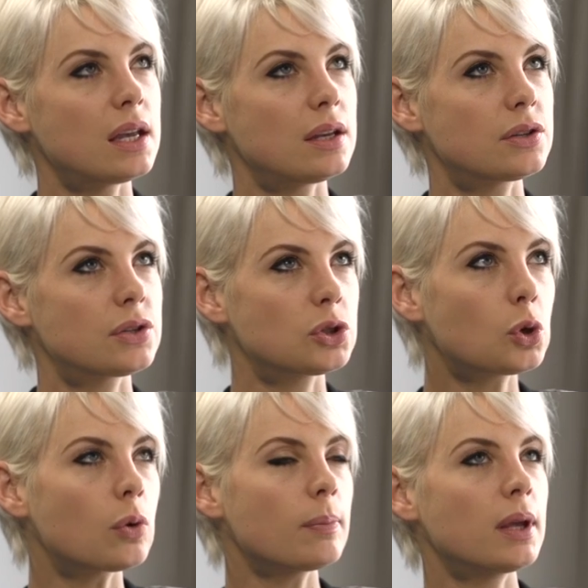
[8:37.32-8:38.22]
It
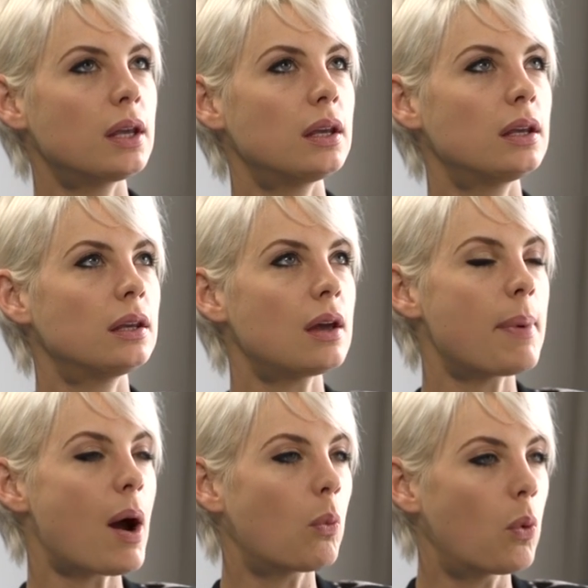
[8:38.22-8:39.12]
taught me
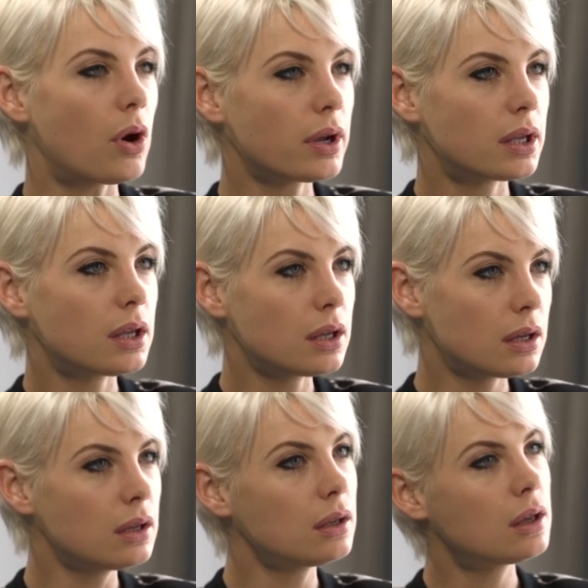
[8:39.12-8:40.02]
about
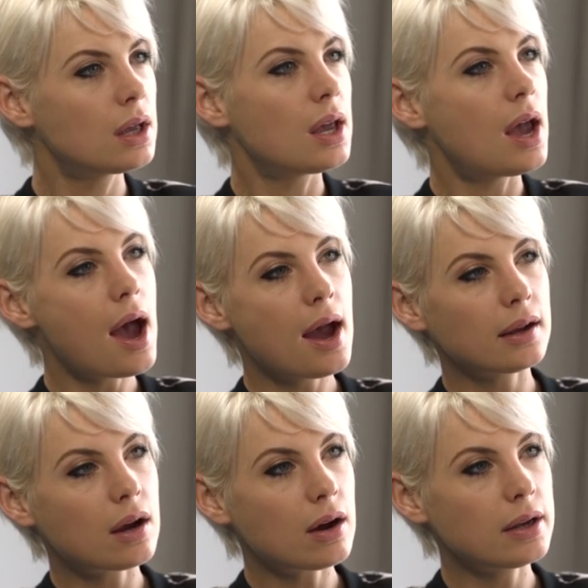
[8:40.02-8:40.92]
working
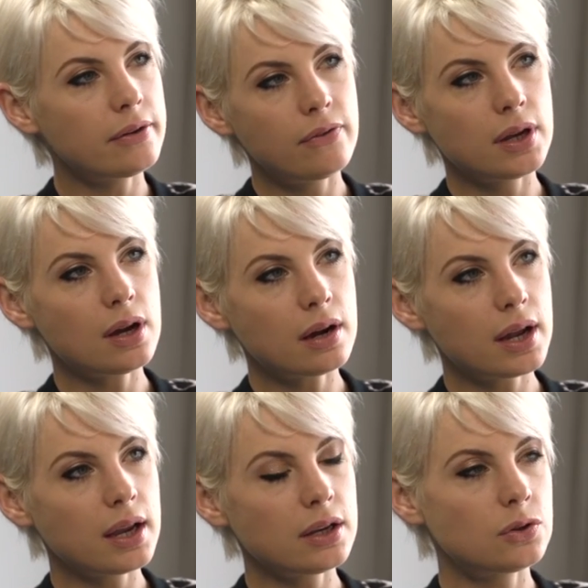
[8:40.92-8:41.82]
at kind of a young
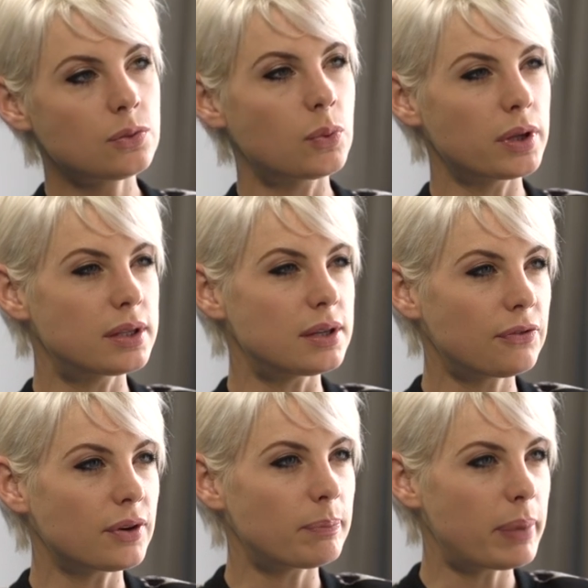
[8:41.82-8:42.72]
age with
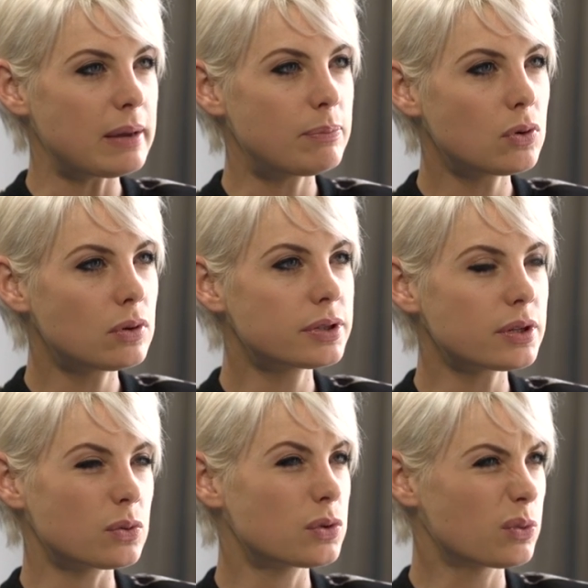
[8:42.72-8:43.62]
different people. So
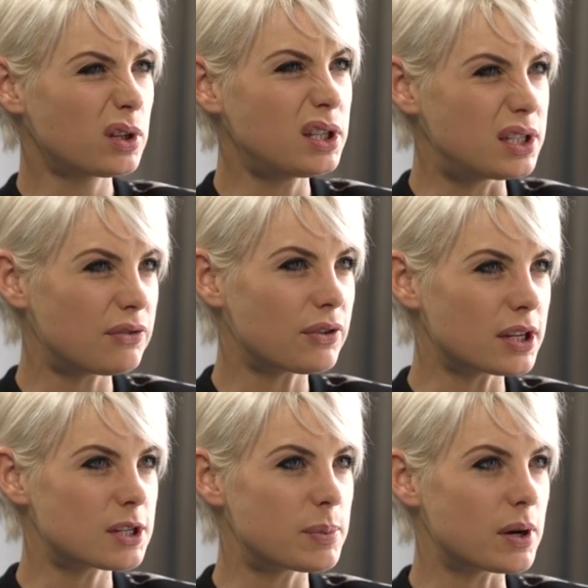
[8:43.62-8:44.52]
it was a really different
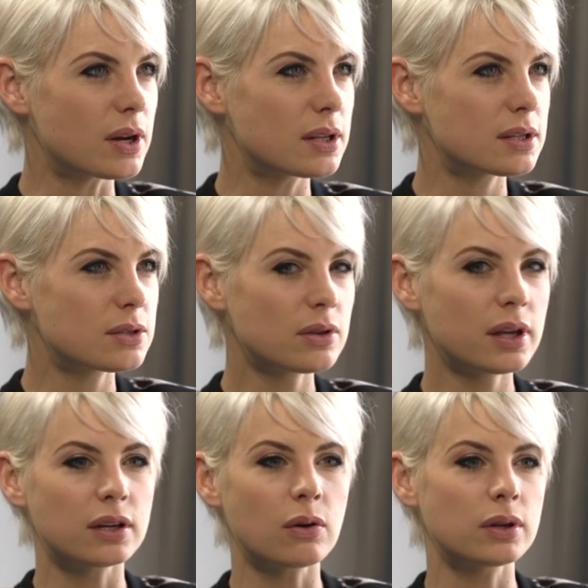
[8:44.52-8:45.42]
experience. It's not
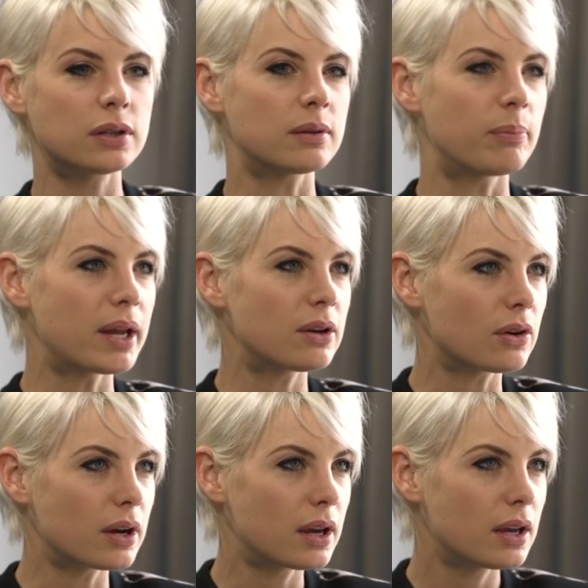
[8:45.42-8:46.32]
like going to the
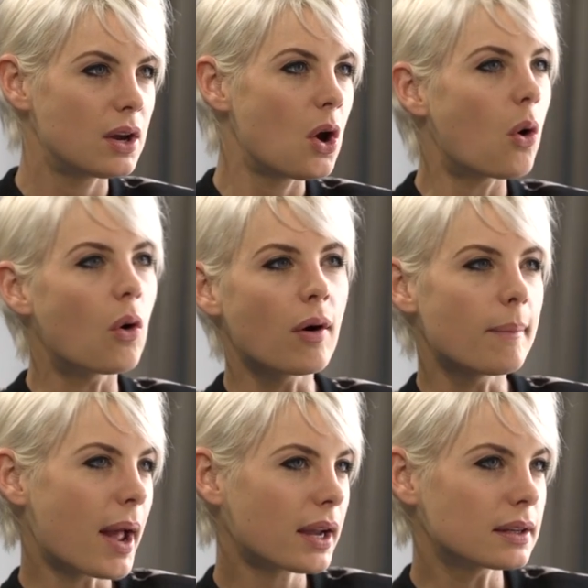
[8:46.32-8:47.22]
bakery or
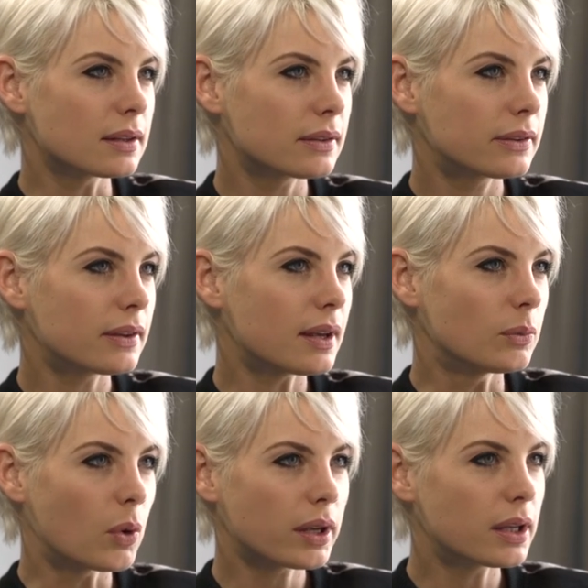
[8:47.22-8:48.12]
Macca's
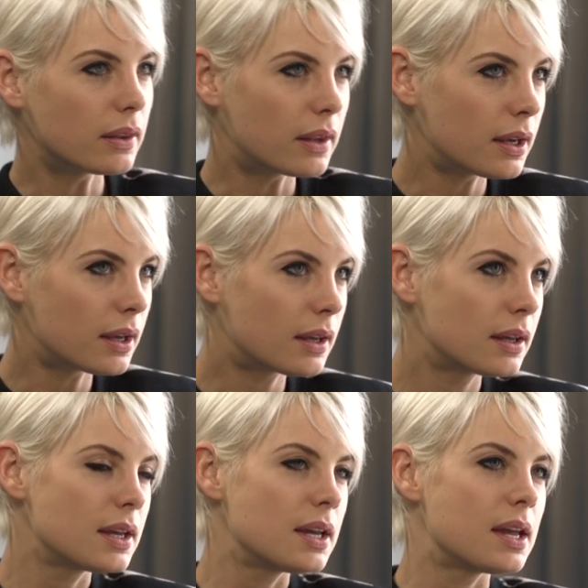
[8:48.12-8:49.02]
and working there.
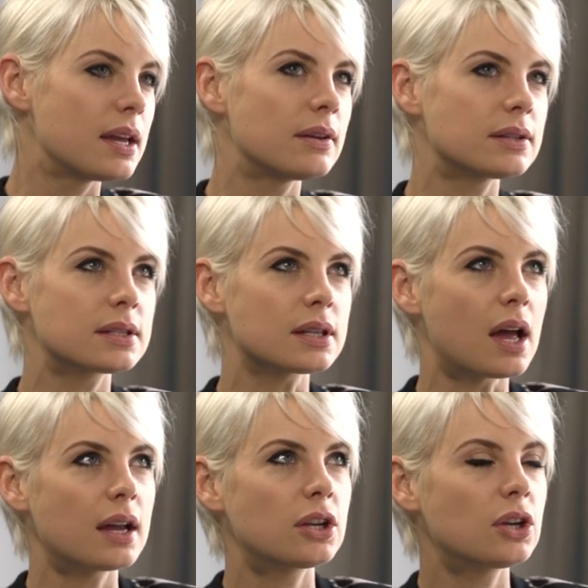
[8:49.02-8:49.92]
It's
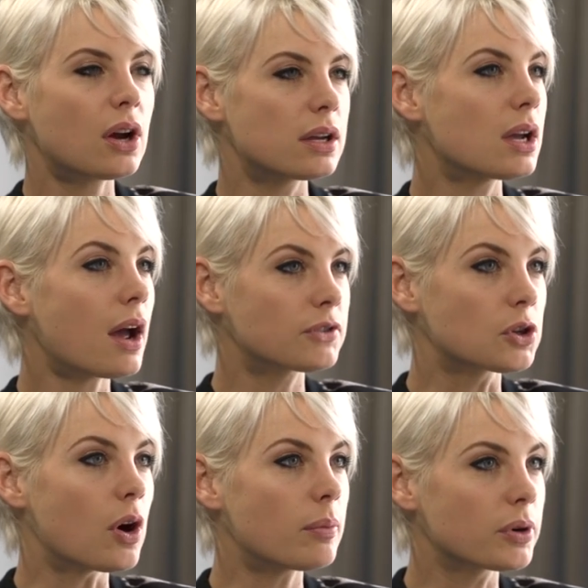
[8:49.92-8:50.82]
like you have to
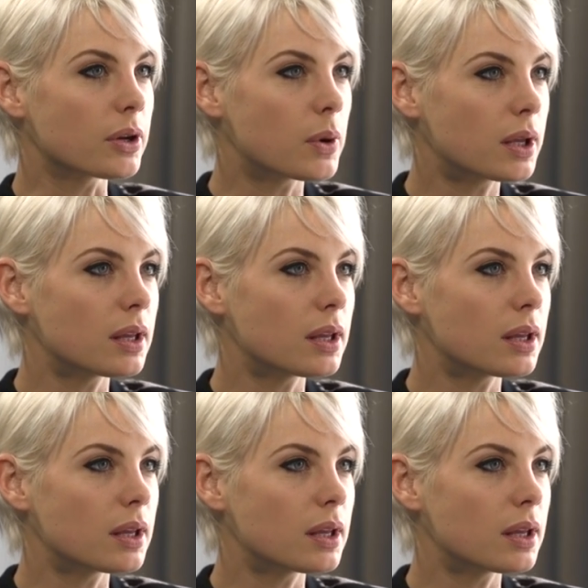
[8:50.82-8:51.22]
grow up pretty quickly.